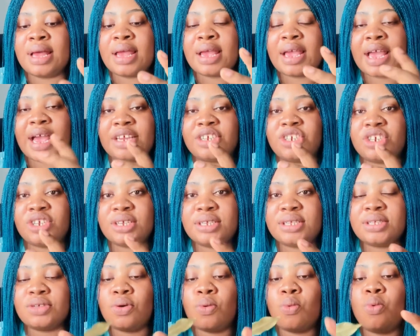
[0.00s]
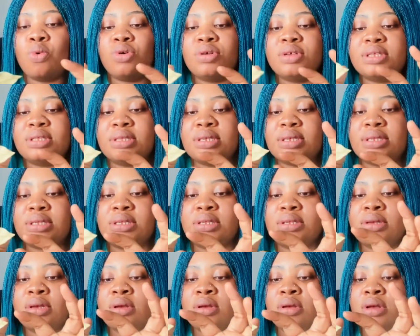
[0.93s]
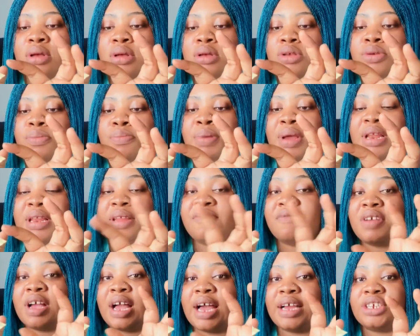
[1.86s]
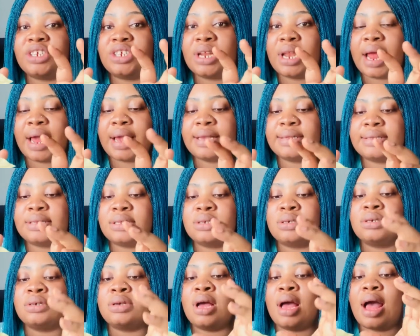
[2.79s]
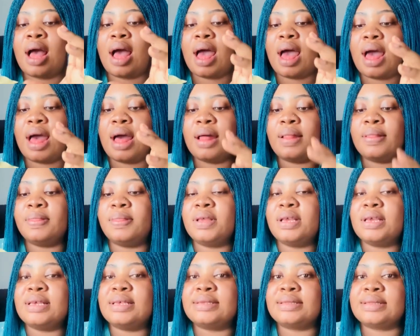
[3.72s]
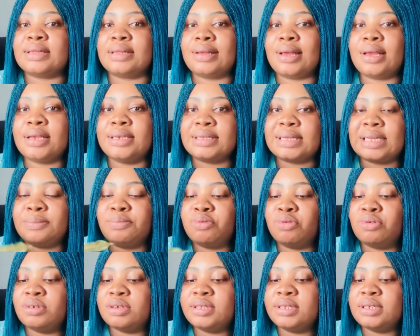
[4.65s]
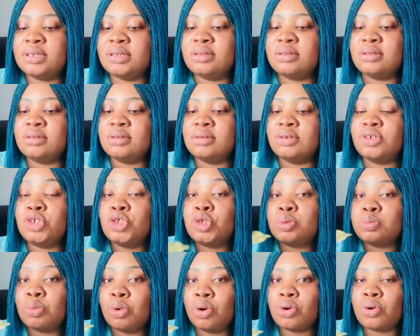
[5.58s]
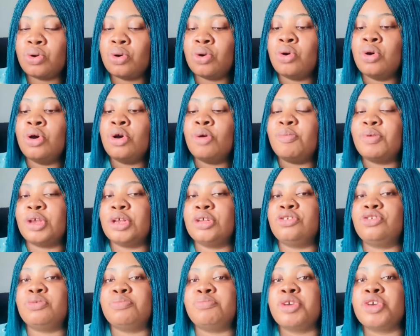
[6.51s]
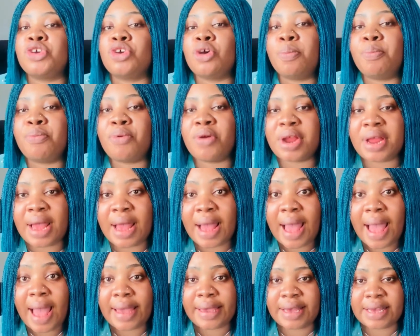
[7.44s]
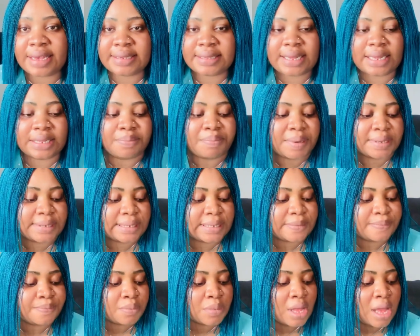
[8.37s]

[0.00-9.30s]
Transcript: catches once this bell leaf catch light and it, it starts producing smoke begin to make your prayer against that person